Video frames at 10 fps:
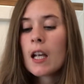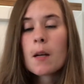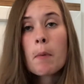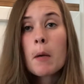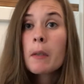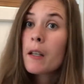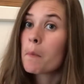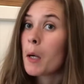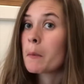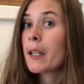Compartment,
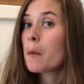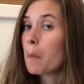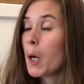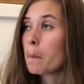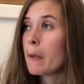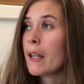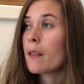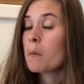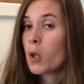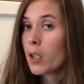compartment,
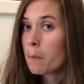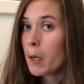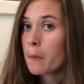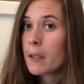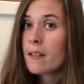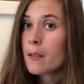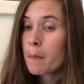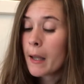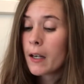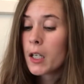compartment. The more compartments, the
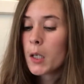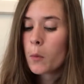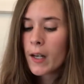better.